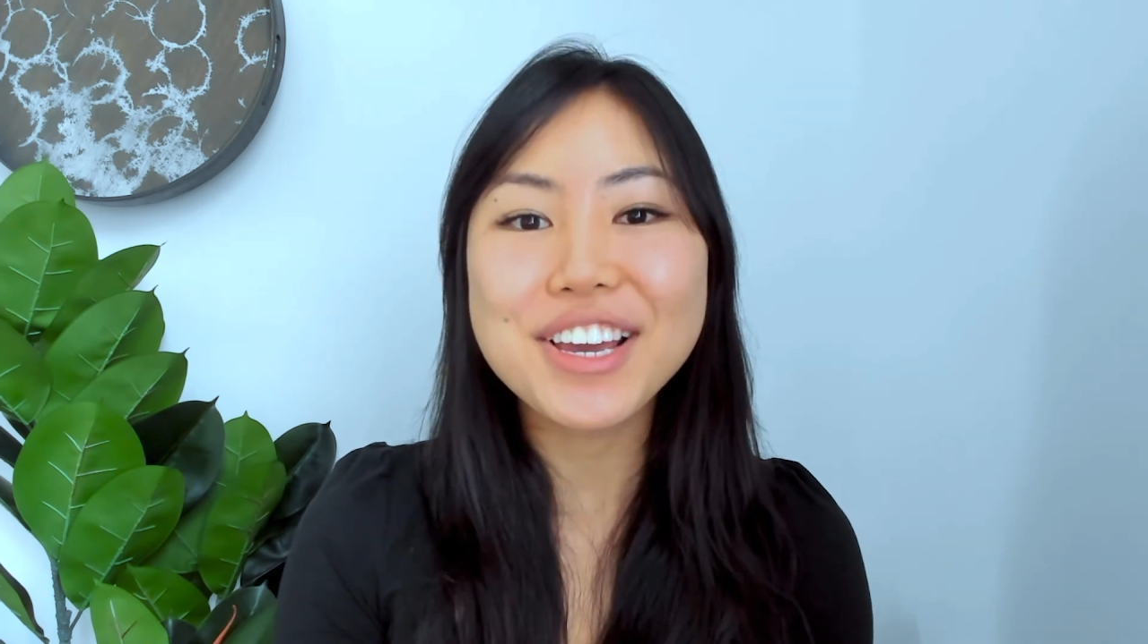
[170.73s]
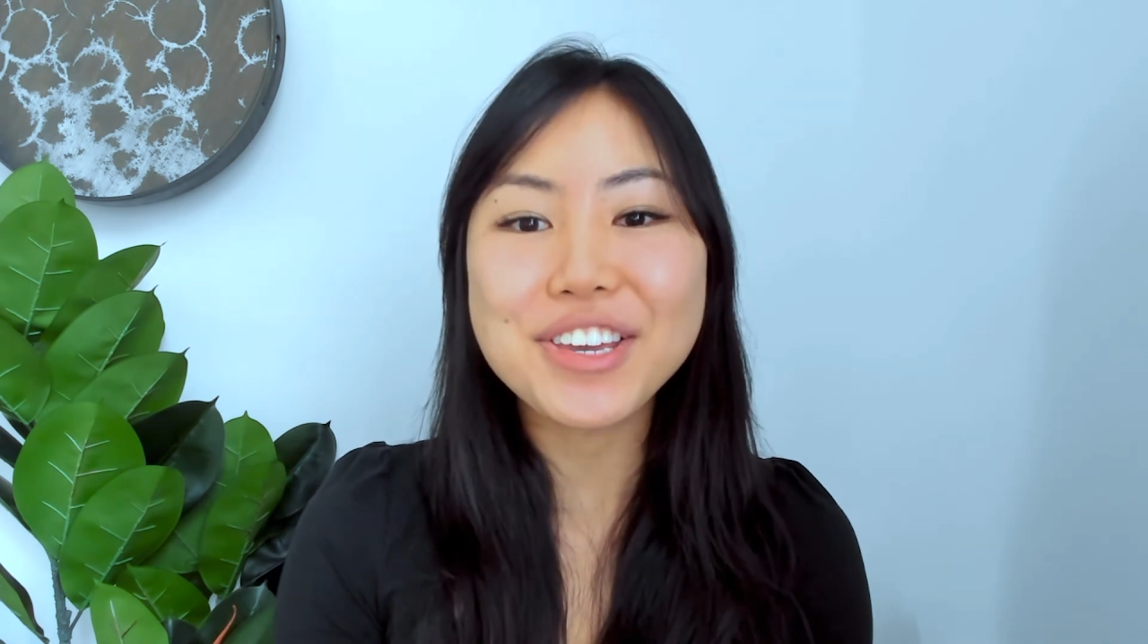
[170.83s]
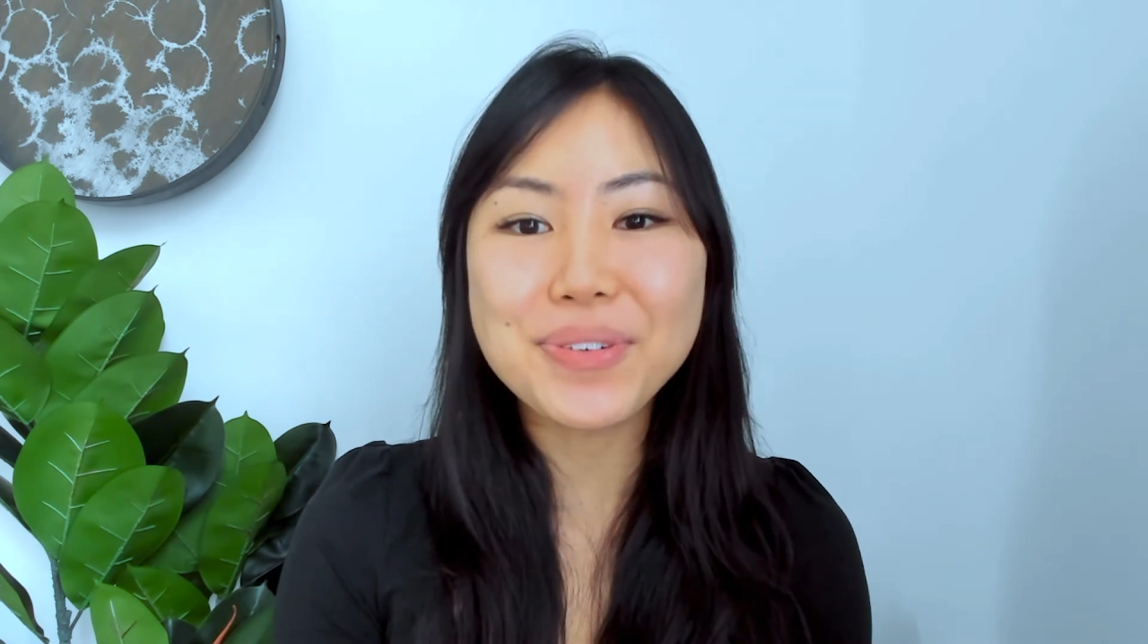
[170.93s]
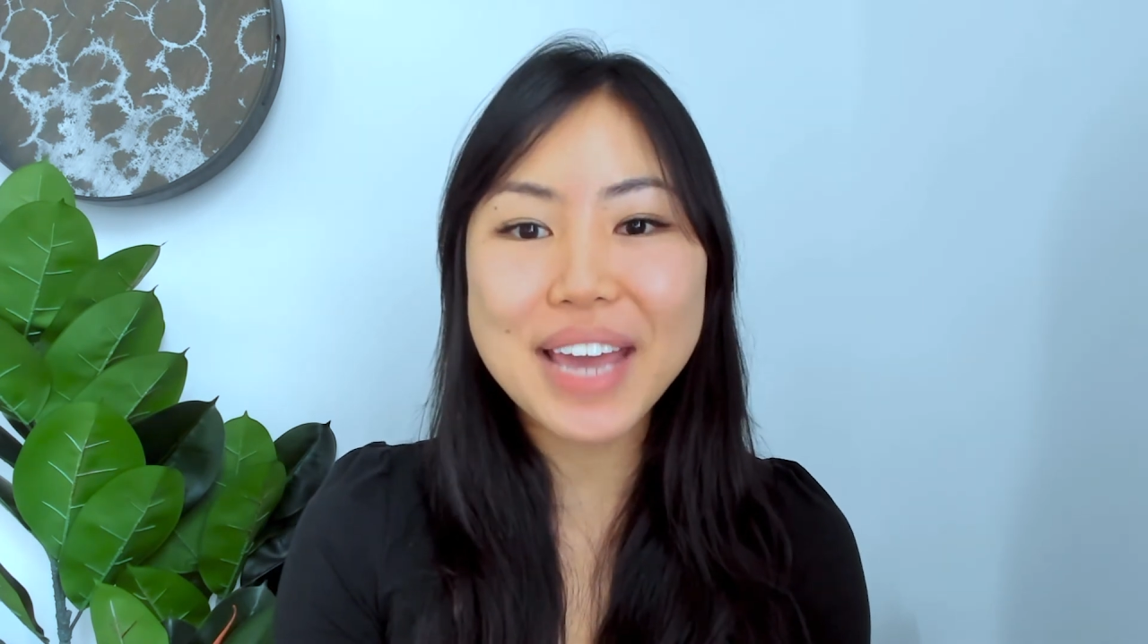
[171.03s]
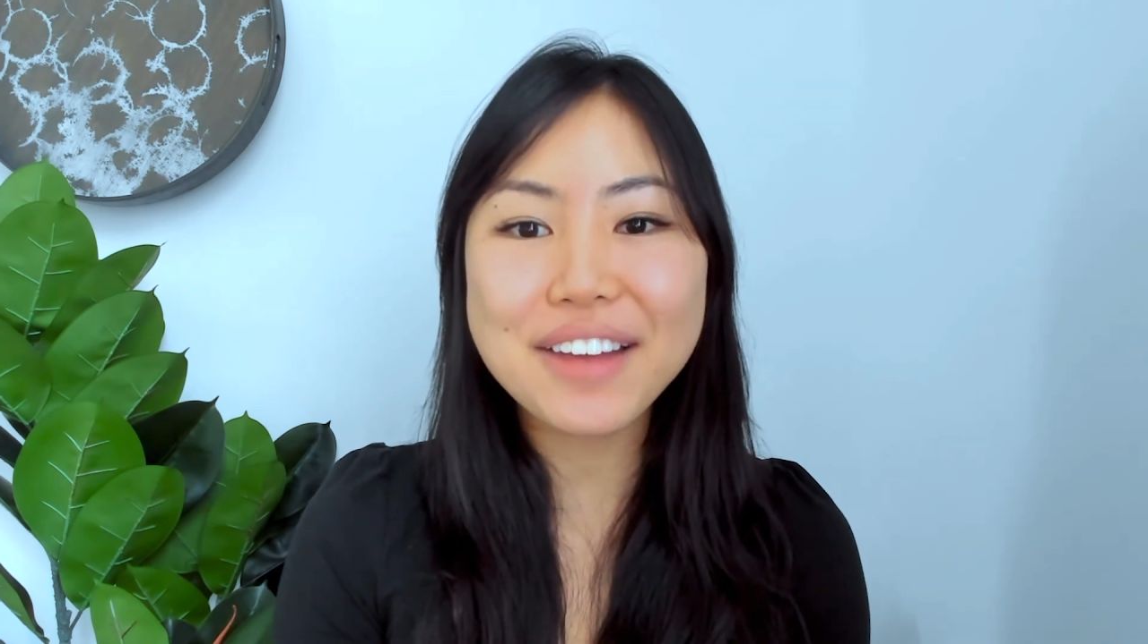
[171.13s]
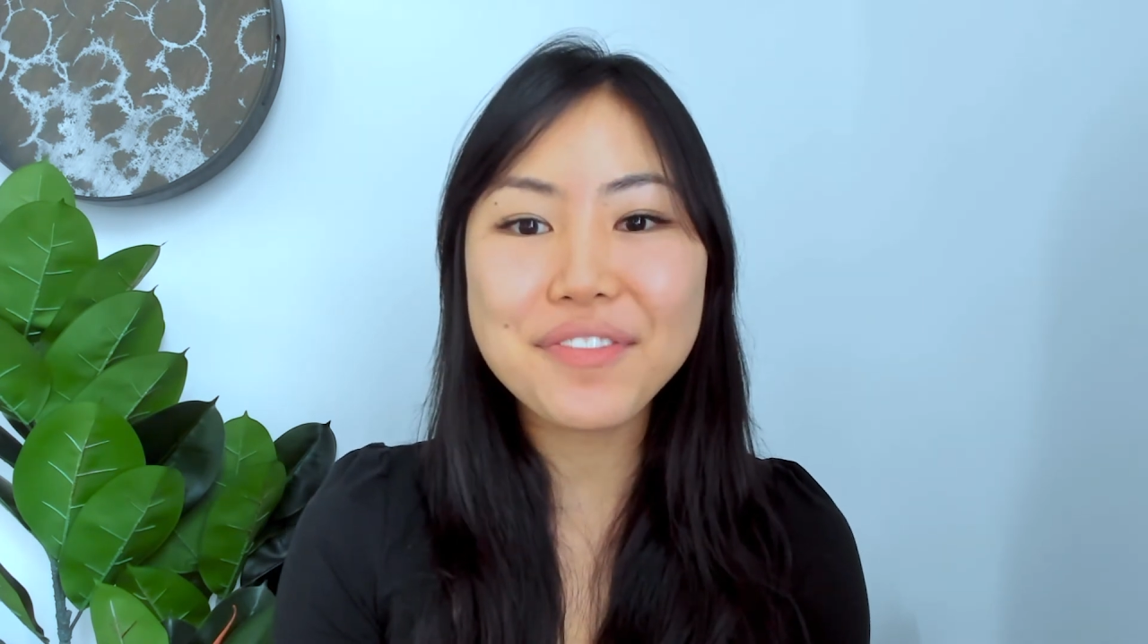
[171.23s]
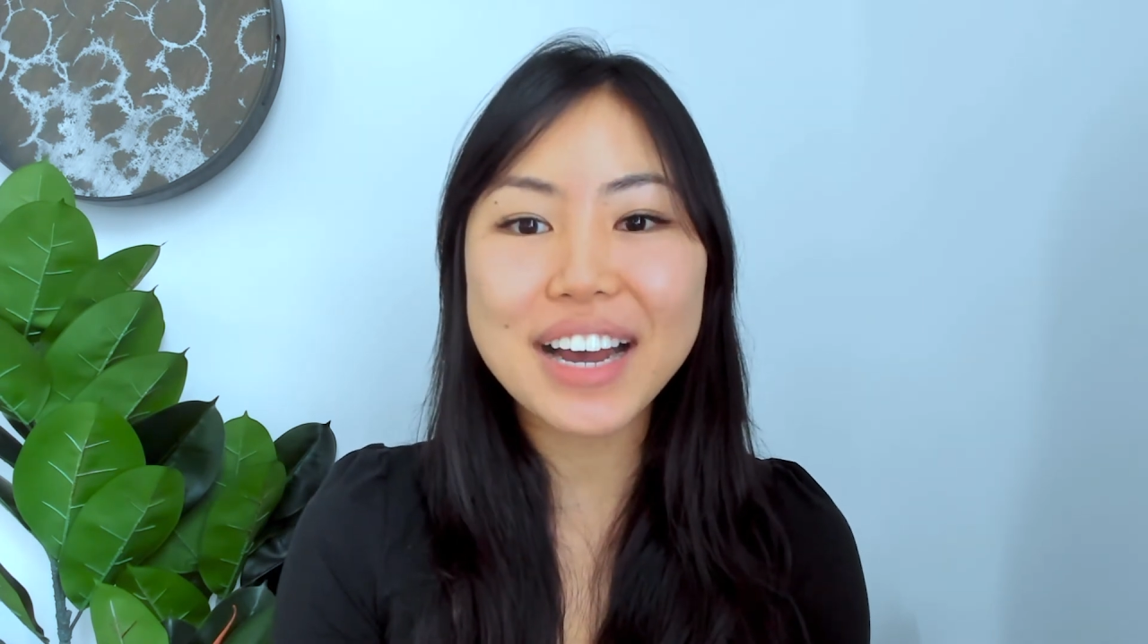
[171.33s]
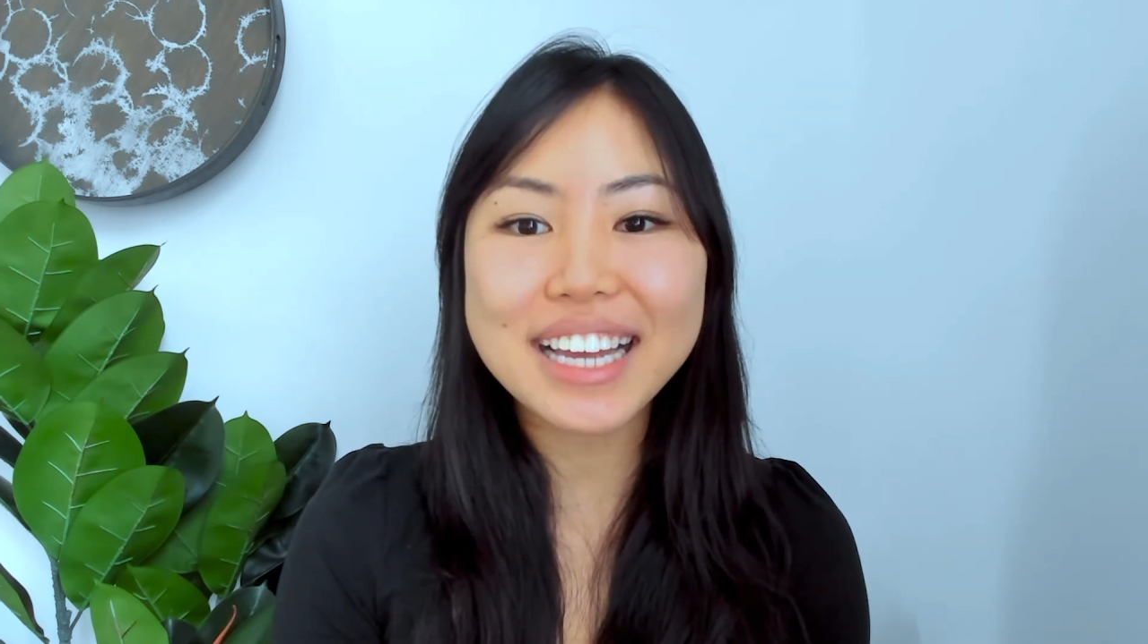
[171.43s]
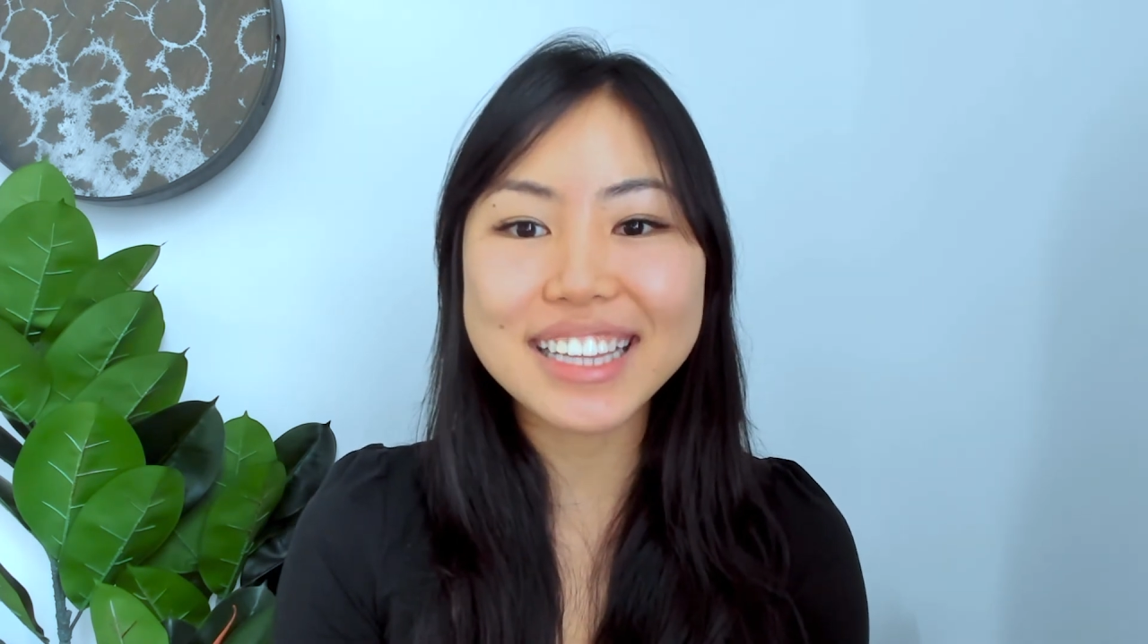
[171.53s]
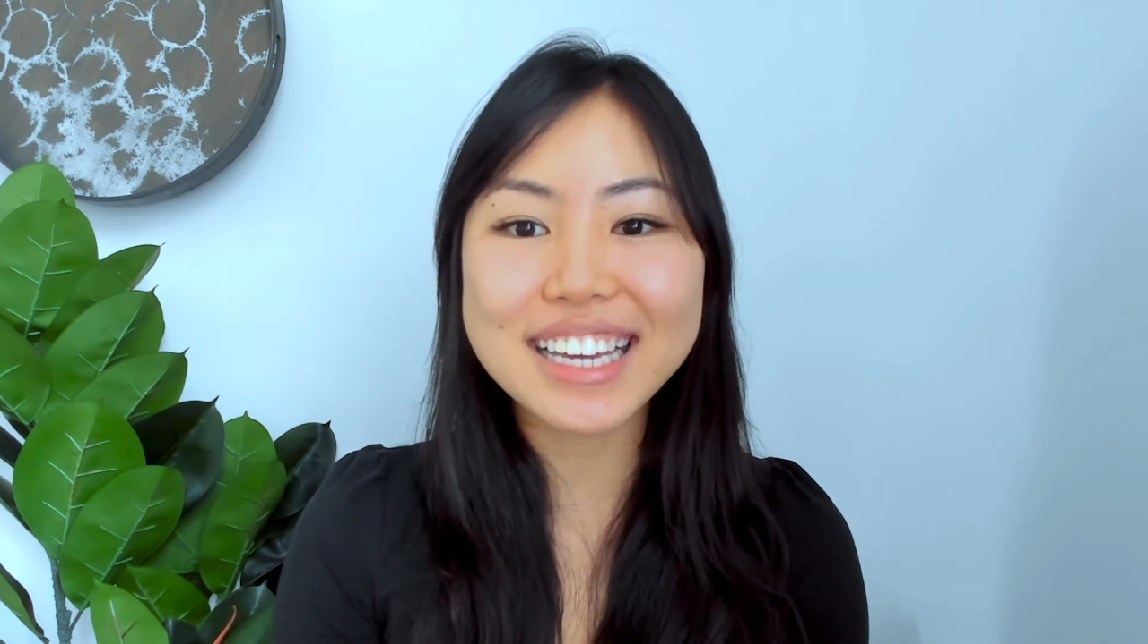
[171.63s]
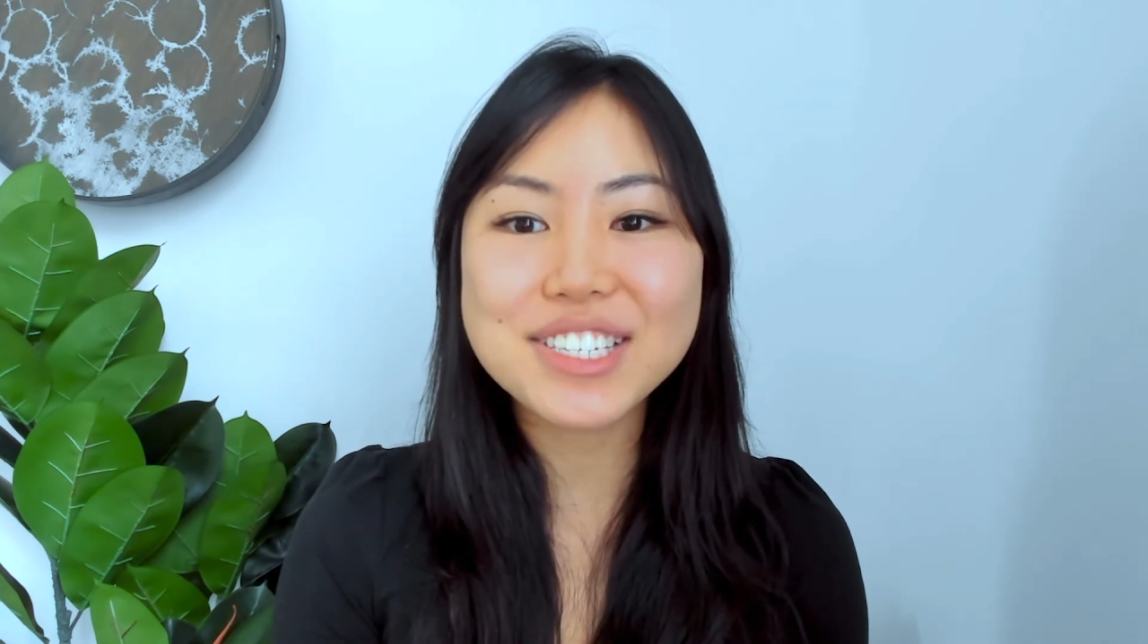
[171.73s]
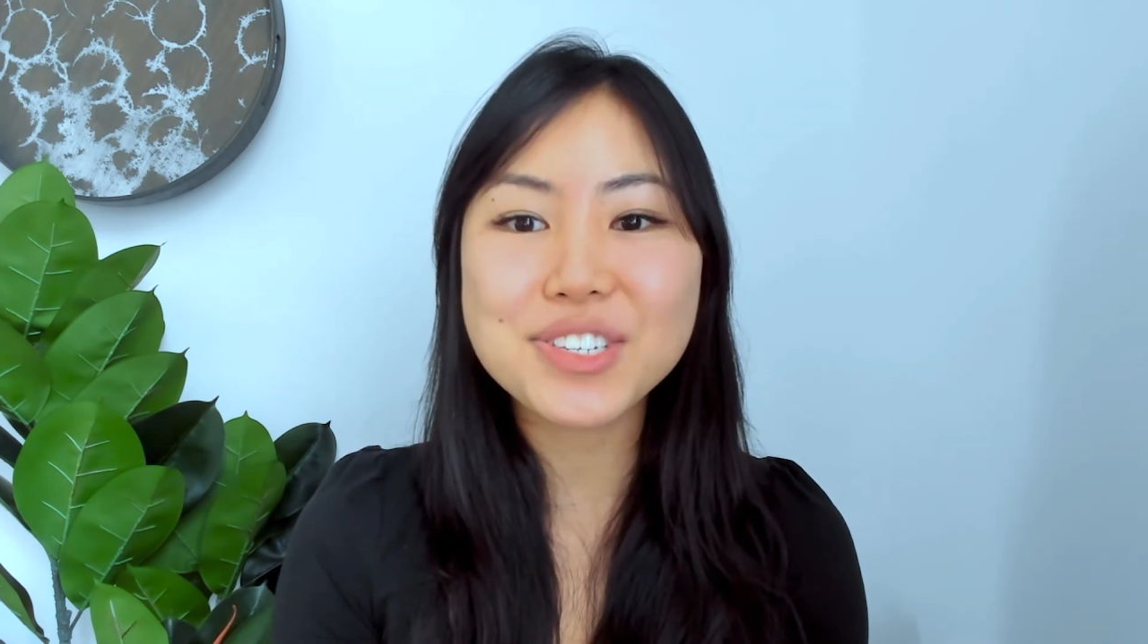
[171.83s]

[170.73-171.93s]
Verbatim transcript: you can find links